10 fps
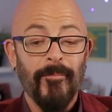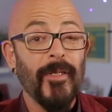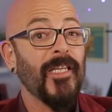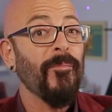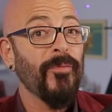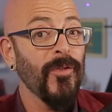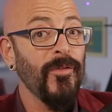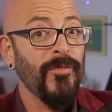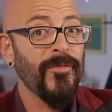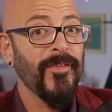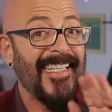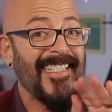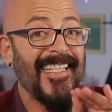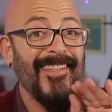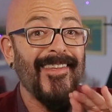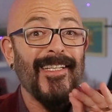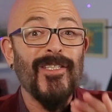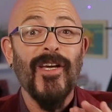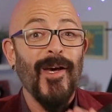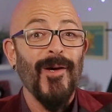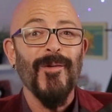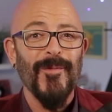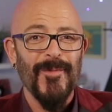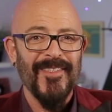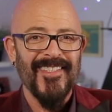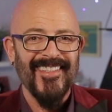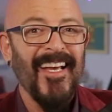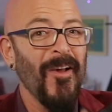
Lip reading: But the proof is in the toes.